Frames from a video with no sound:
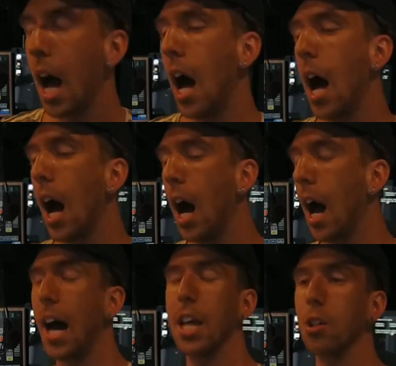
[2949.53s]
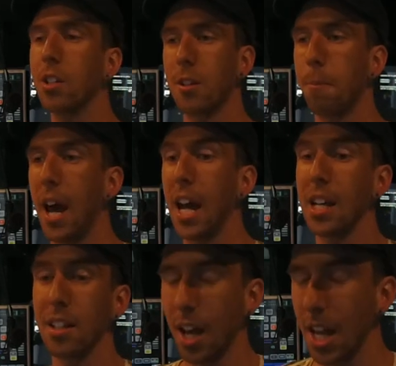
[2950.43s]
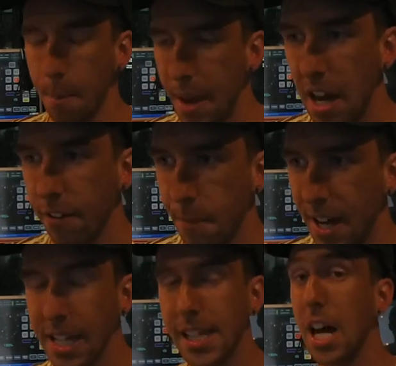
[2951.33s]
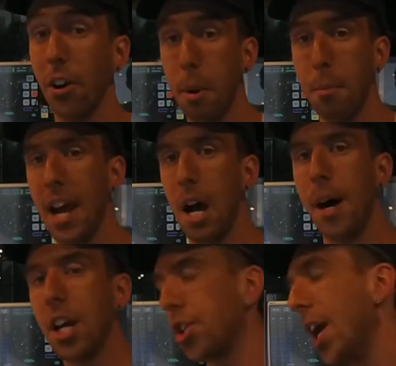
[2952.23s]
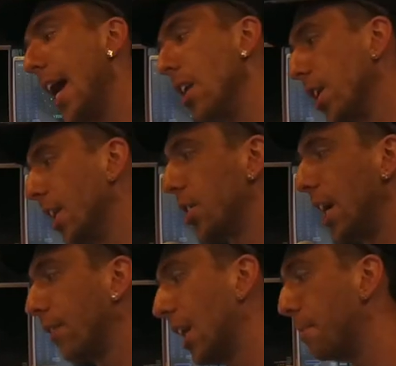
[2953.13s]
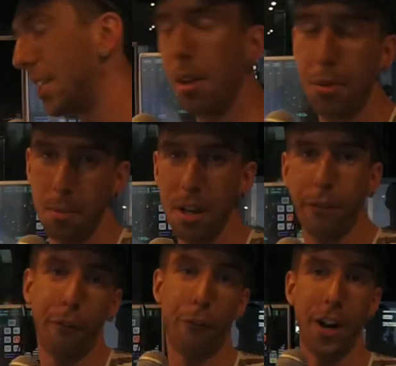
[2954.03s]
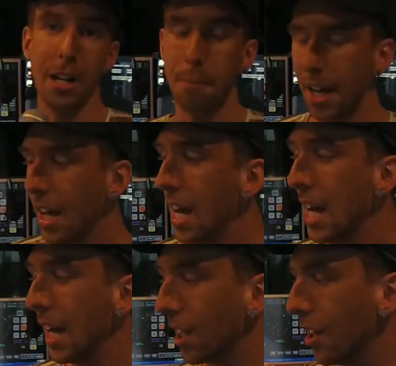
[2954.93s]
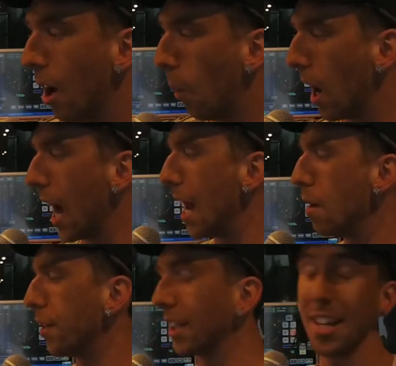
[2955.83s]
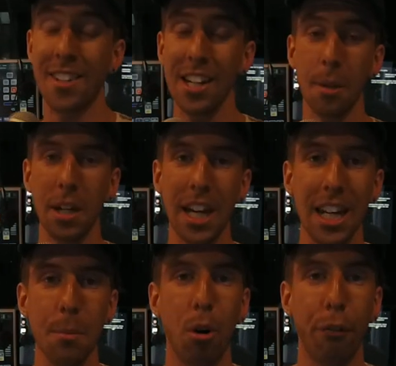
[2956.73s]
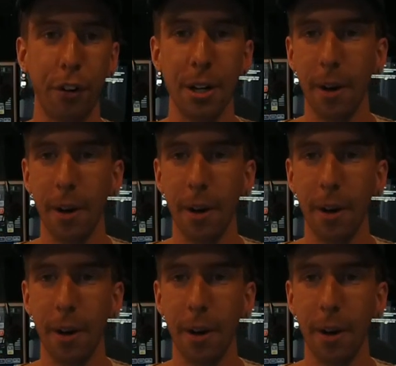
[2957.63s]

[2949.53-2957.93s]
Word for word: Uh, I used to pay an amount of money, can't remember how much, and Dollar Shave Club sent them to me for free. But you know what? I don't think they're sending me any more free